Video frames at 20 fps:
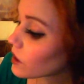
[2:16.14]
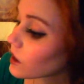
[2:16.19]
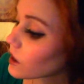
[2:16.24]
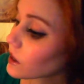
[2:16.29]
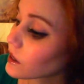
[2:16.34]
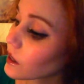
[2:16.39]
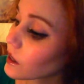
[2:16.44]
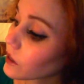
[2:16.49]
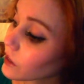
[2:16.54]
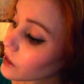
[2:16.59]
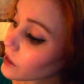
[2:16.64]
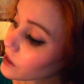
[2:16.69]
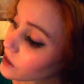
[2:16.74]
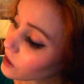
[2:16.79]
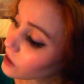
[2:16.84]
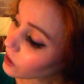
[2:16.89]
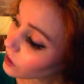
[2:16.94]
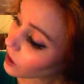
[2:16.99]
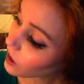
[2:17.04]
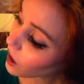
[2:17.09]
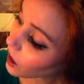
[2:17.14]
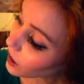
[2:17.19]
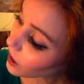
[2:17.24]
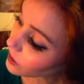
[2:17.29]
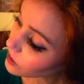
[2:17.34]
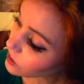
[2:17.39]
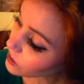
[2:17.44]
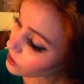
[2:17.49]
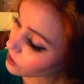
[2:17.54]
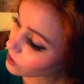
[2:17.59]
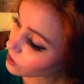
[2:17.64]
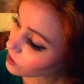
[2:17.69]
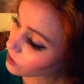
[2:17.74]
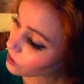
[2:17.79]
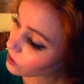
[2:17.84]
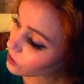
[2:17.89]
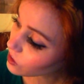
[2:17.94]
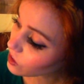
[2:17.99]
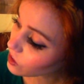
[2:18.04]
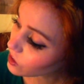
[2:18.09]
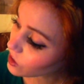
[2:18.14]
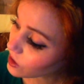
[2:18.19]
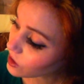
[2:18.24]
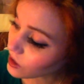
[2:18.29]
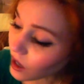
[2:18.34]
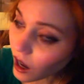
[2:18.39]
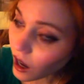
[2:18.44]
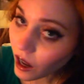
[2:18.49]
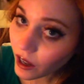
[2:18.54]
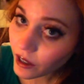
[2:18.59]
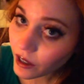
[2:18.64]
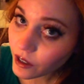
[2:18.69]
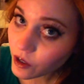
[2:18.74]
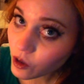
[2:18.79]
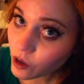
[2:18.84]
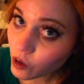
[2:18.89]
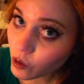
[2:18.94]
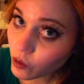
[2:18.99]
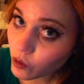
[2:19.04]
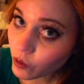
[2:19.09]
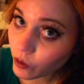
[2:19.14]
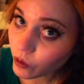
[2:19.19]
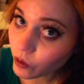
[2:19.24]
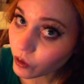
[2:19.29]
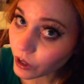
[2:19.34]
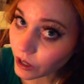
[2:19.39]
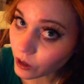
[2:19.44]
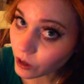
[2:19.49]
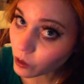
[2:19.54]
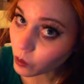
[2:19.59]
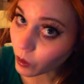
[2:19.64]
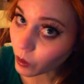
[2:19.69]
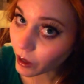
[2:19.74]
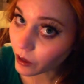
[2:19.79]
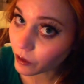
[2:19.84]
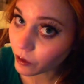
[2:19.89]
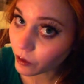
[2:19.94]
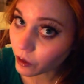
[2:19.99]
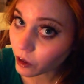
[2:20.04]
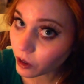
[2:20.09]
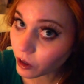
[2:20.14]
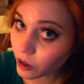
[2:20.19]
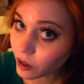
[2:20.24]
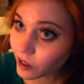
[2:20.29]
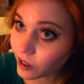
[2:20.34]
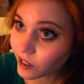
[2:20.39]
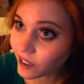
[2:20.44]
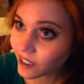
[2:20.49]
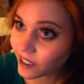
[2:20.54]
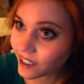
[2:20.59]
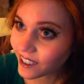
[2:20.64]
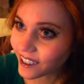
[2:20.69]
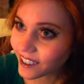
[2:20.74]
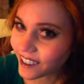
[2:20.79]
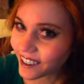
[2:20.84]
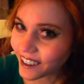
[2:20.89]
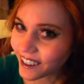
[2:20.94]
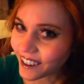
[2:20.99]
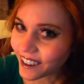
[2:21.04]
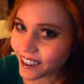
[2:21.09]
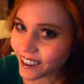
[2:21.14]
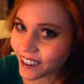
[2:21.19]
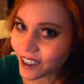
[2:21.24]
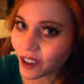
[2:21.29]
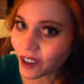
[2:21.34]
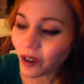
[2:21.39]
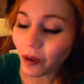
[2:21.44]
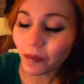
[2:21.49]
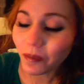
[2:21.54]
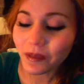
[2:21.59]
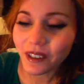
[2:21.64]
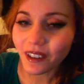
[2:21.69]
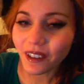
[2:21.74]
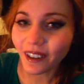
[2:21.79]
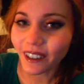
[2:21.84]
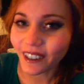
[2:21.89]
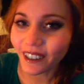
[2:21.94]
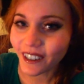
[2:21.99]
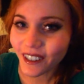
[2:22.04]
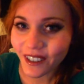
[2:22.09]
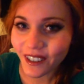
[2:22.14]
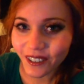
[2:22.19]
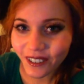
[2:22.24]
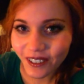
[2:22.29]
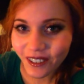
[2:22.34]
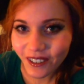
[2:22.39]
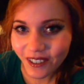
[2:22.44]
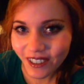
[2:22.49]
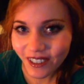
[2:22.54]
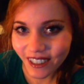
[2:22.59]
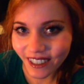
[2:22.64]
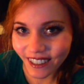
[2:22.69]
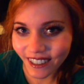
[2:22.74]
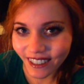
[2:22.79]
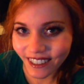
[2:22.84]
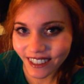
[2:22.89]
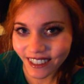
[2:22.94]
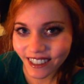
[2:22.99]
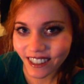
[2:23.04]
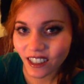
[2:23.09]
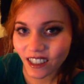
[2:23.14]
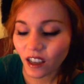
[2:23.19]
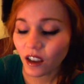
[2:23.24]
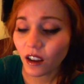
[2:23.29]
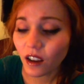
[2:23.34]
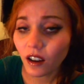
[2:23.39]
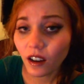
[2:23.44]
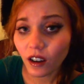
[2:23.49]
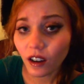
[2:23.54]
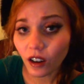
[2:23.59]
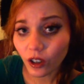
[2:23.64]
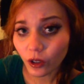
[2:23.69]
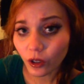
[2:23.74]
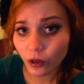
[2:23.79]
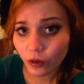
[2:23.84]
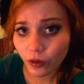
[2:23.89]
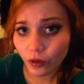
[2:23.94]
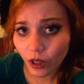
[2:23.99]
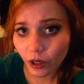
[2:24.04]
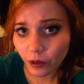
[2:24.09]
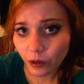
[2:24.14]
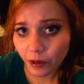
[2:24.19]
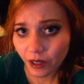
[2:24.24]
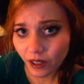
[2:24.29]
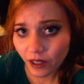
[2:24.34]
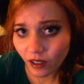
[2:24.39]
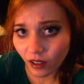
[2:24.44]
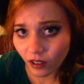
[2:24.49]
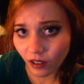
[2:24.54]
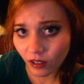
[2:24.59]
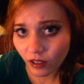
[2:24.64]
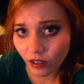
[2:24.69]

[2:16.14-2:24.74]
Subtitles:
Now these are cut to size to fit wafer. I'm sorry, you're so new to this. Are you following along?